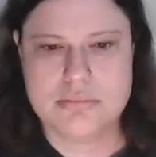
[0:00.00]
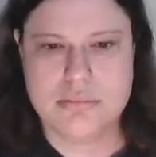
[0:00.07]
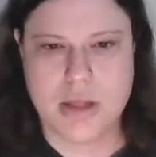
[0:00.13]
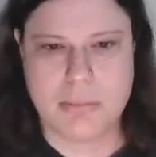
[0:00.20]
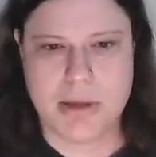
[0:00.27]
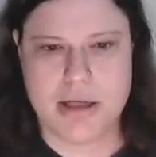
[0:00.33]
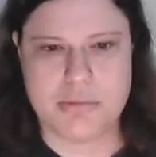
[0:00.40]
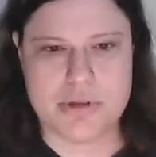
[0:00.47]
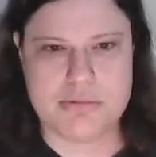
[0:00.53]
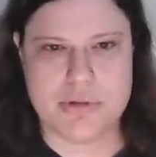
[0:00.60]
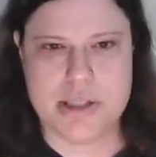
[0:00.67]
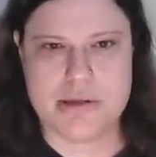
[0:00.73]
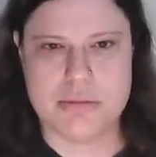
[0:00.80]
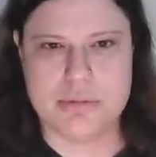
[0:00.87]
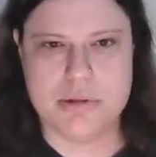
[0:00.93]
I mean, it was
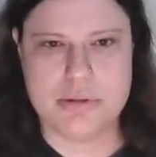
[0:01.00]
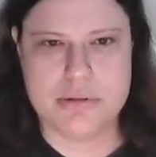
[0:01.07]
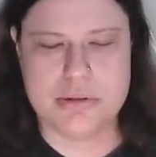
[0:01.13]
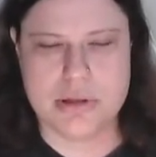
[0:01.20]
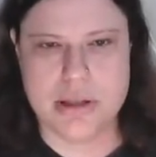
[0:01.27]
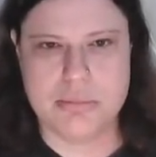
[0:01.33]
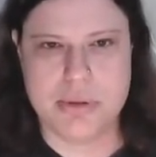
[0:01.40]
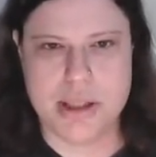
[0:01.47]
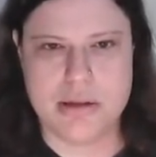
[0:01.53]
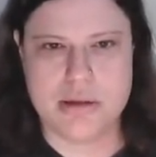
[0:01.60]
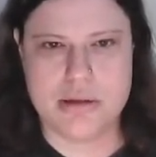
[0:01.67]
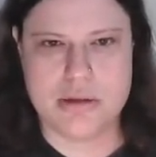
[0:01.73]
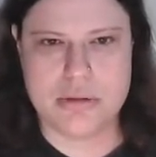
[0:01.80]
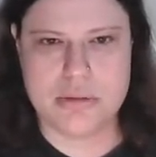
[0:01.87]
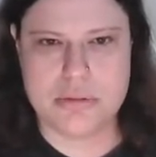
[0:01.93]
reasonable. All right,
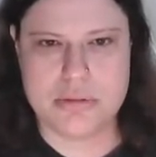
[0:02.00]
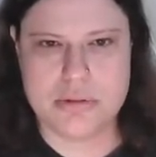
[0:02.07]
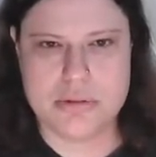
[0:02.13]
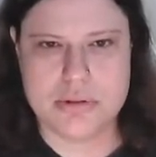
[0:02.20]
B-O...